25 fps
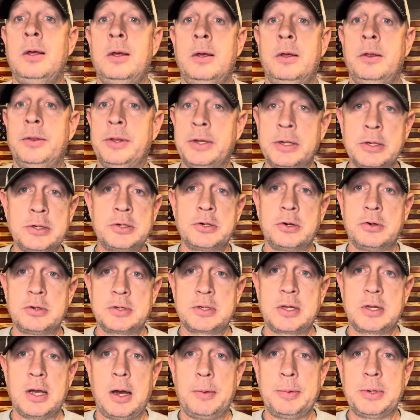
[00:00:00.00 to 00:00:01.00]
the insurance
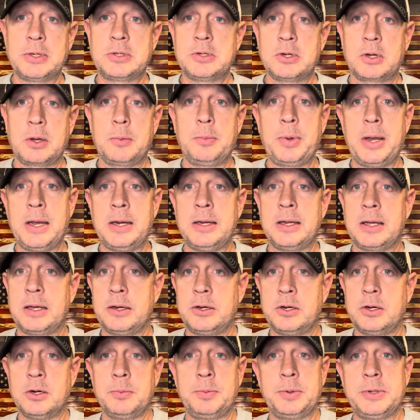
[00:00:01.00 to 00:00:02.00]
company took a beating in
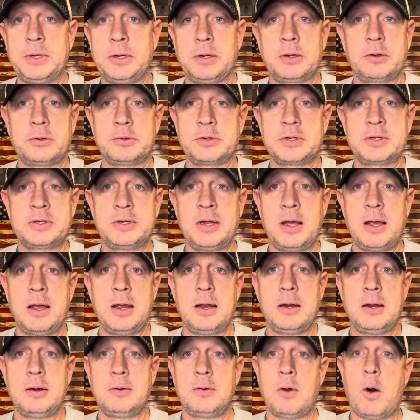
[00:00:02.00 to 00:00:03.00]
your particular
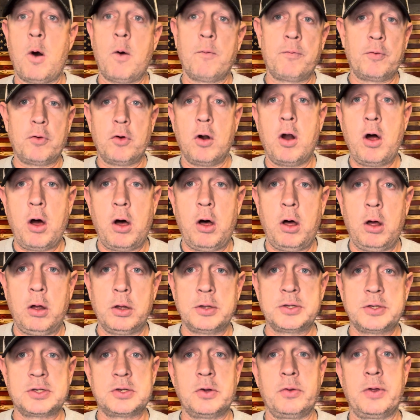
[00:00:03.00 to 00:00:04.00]
state overall,
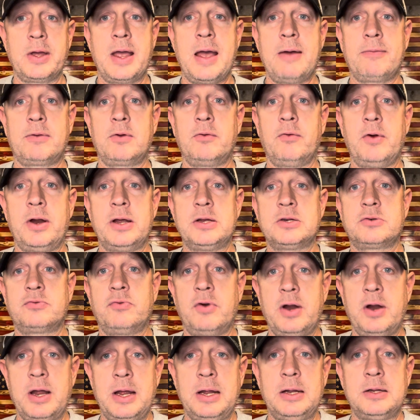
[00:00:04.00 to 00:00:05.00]
so they have to raise
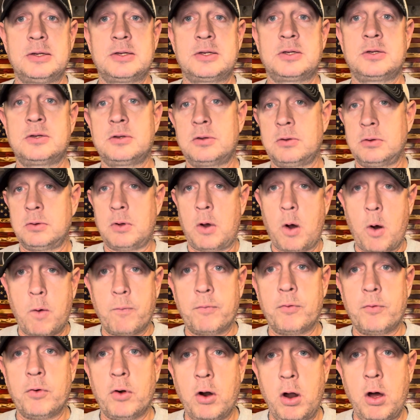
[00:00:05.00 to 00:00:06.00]
rates
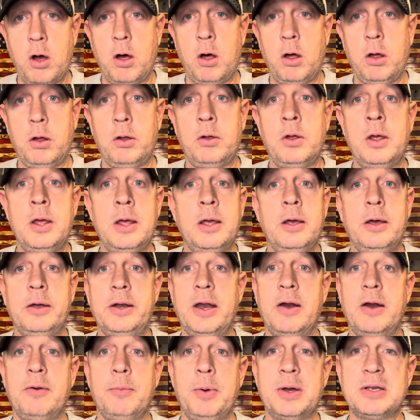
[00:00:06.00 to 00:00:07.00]
overall, and
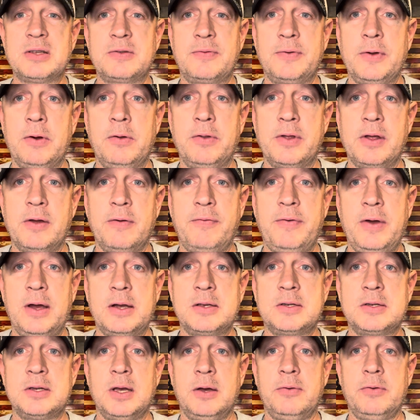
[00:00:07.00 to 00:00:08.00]
everybody's feeling the
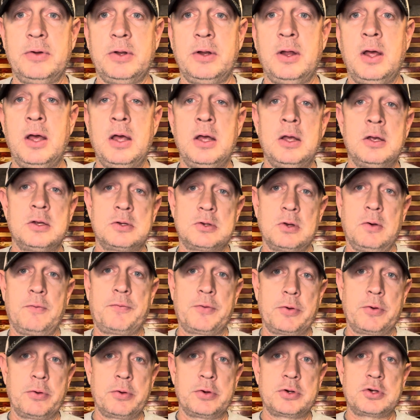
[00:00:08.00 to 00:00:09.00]
effects of it. So if
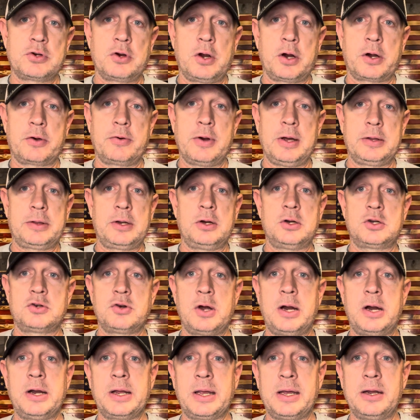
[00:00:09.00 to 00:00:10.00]
you're the trucker out there
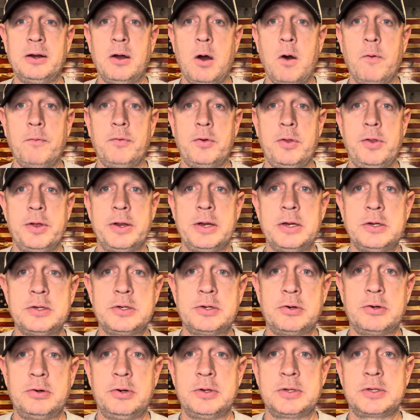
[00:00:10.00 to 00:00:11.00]
trying to get over on the
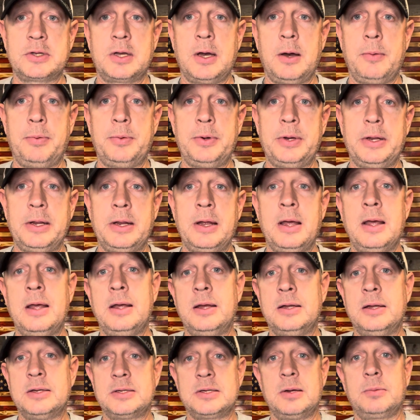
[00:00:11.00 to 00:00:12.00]
insurance company
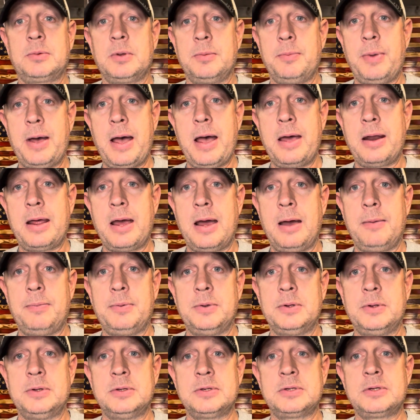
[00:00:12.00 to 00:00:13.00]
and something bad
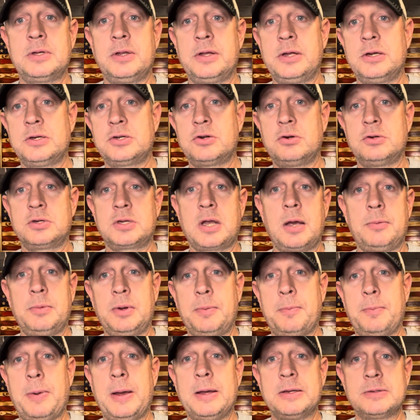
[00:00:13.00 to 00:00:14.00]
happens, the insurance company
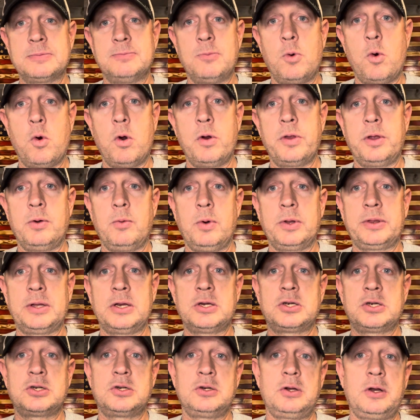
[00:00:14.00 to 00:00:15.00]
pays more than what they
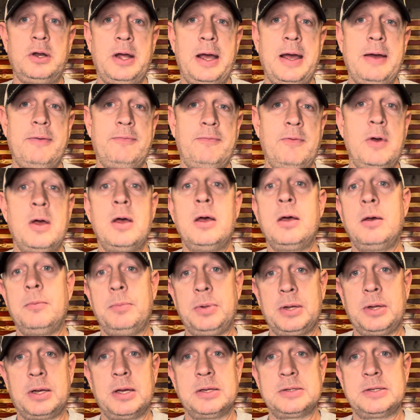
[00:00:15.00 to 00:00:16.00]
should have
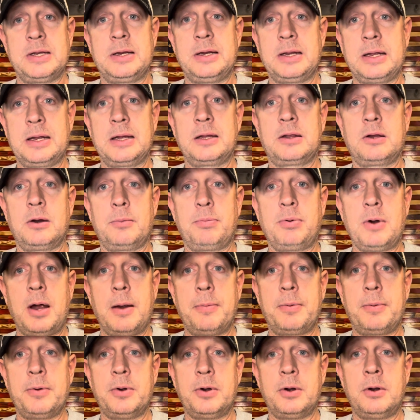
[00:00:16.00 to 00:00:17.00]
because they didn't get their
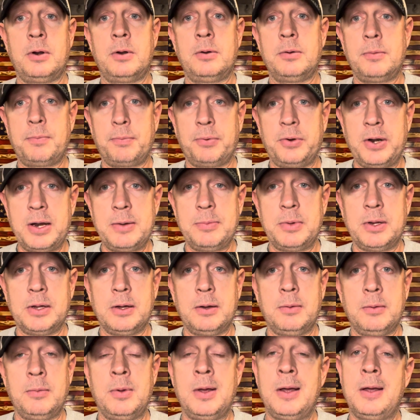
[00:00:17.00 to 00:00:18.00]
proper
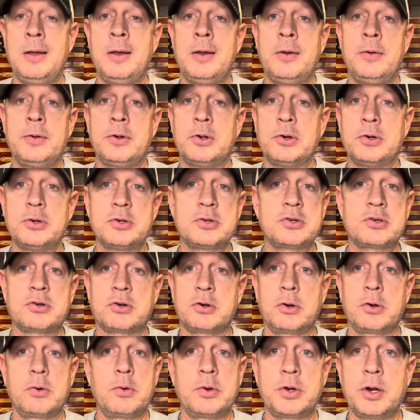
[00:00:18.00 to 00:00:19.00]
premium, you're just
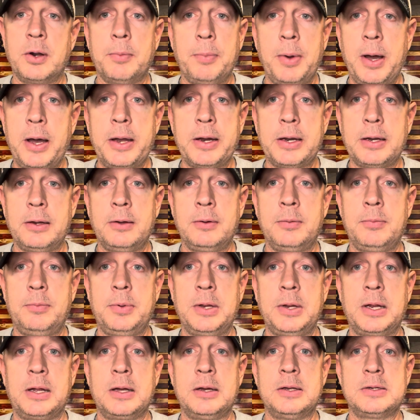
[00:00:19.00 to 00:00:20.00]
screwing your buddy
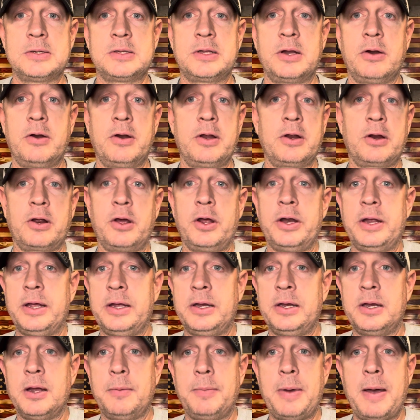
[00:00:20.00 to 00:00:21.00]
because they're going to
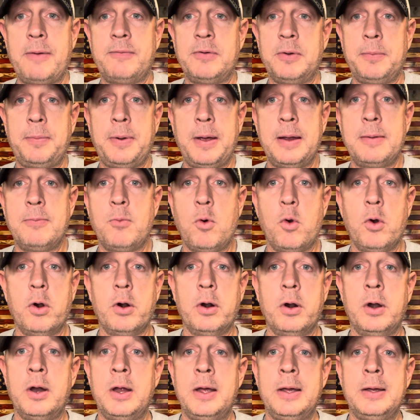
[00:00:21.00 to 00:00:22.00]
end up having to pay
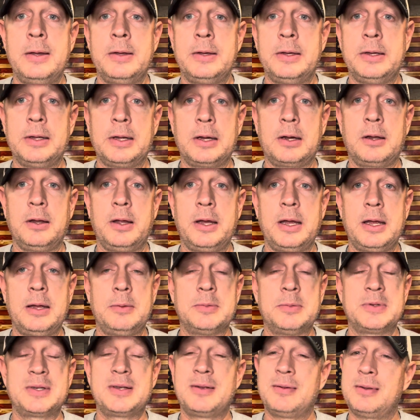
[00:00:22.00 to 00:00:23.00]
more in
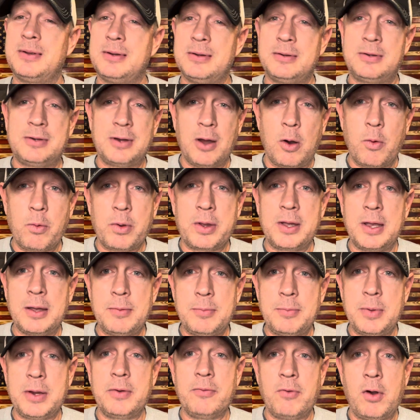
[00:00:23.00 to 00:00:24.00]
claims. Don't get
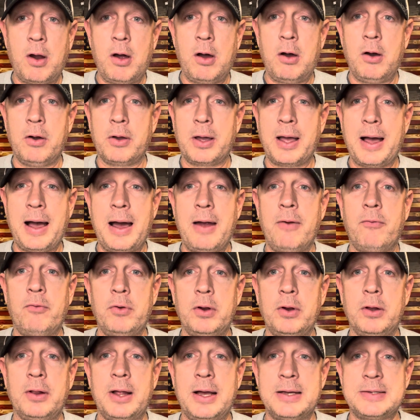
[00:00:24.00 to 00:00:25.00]
me wrong. I
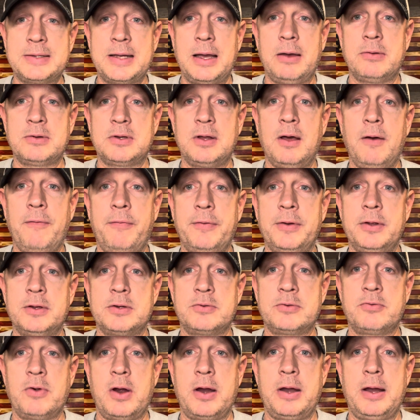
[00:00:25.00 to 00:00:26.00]
realize how tough it is
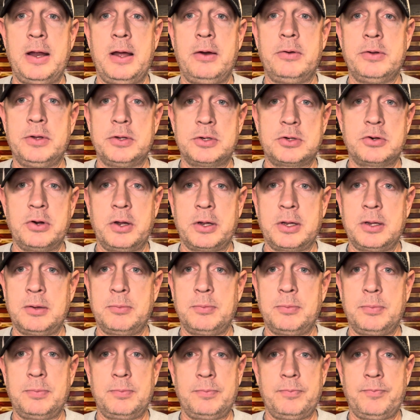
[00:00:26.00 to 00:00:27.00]
right now in the
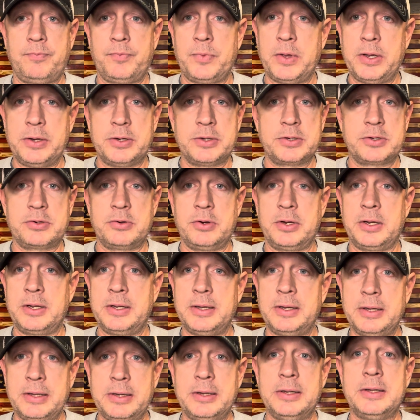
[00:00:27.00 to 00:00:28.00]
trucking industry.
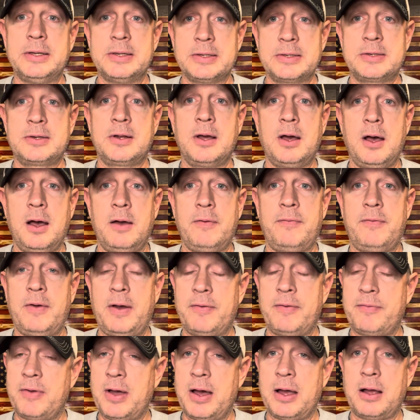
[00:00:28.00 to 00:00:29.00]
It is tough.
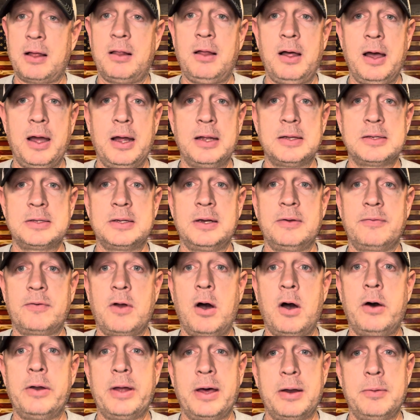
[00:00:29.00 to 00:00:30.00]
I've got clients that have
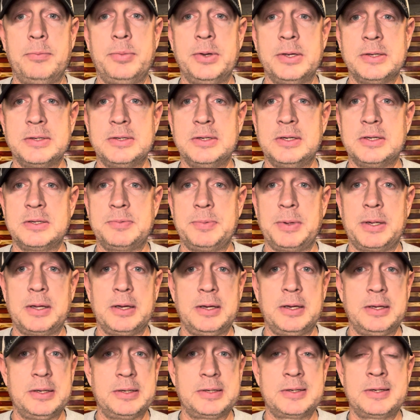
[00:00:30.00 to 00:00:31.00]
gone out of business
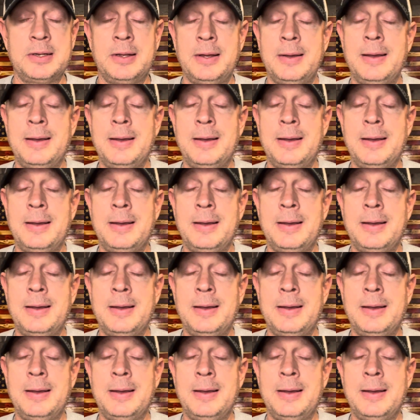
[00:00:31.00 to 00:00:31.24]
because